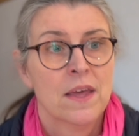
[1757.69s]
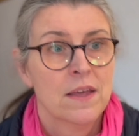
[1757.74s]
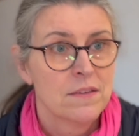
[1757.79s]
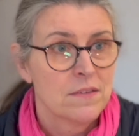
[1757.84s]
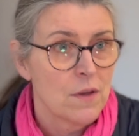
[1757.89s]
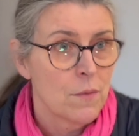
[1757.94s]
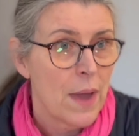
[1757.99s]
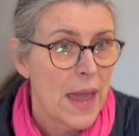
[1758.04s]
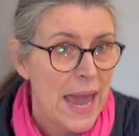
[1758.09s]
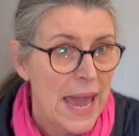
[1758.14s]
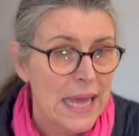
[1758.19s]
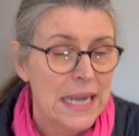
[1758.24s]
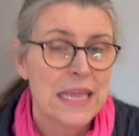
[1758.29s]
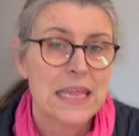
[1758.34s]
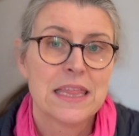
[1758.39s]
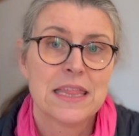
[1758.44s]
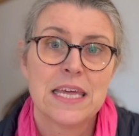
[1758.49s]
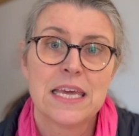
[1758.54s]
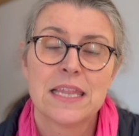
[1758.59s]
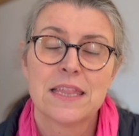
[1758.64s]
So
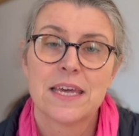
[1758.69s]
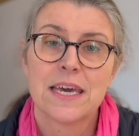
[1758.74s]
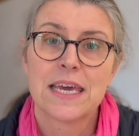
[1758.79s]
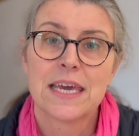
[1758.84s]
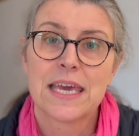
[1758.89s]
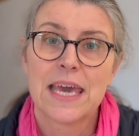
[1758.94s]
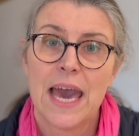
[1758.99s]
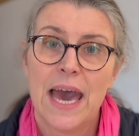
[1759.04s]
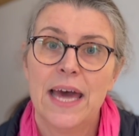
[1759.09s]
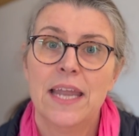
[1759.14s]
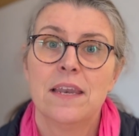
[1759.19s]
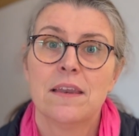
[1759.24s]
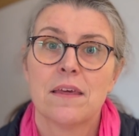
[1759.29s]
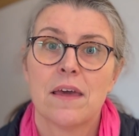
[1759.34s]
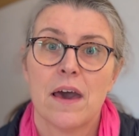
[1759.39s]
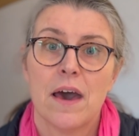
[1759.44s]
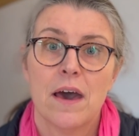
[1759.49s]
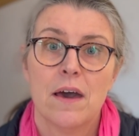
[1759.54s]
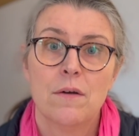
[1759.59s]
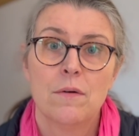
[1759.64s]
anything that can
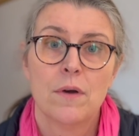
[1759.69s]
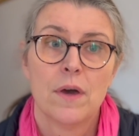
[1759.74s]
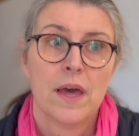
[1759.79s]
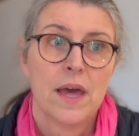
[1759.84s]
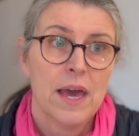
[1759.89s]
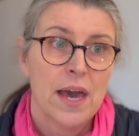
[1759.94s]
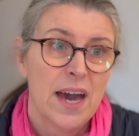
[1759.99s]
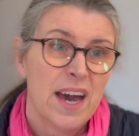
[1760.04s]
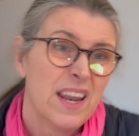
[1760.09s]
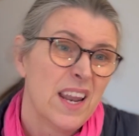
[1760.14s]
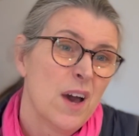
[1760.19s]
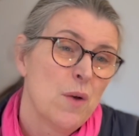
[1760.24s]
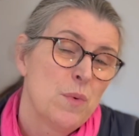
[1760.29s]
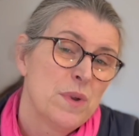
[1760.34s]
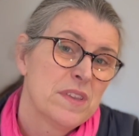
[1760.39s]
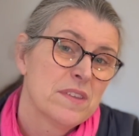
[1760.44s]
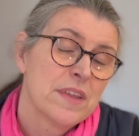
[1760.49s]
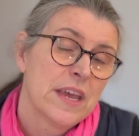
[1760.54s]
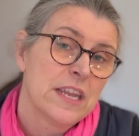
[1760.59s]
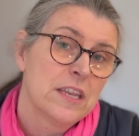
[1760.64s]
go, and I
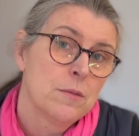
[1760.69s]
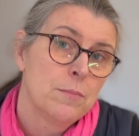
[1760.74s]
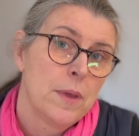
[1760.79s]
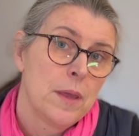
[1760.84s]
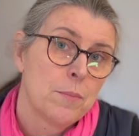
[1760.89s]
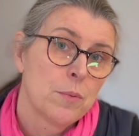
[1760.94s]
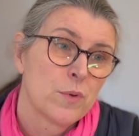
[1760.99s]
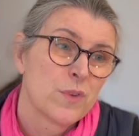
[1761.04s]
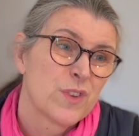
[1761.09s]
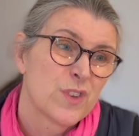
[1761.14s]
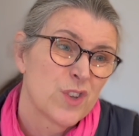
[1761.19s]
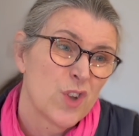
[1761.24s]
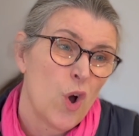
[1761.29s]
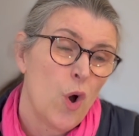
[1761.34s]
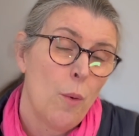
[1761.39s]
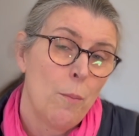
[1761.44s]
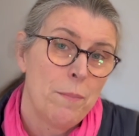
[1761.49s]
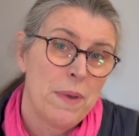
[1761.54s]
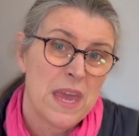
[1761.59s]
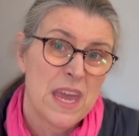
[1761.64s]
would say to people,
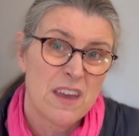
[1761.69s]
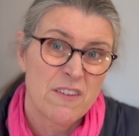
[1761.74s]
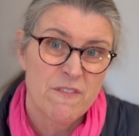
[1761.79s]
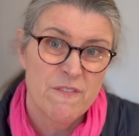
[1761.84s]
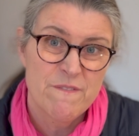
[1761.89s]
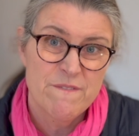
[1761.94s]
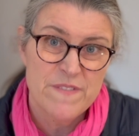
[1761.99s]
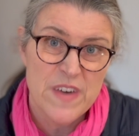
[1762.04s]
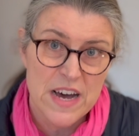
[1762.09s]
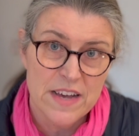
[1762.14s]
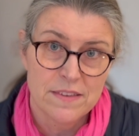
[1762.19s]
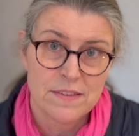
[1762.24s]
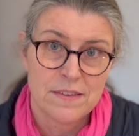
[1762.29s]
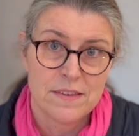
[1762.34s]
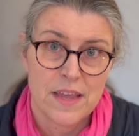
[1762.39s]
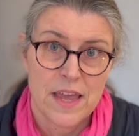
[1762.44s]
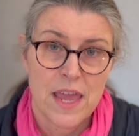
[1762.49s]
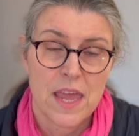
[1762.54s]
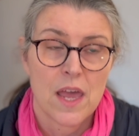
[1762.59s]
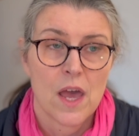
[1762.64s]
stop being
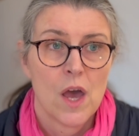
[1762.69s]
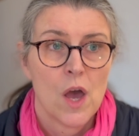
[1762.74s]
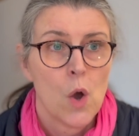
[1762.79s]
fussy.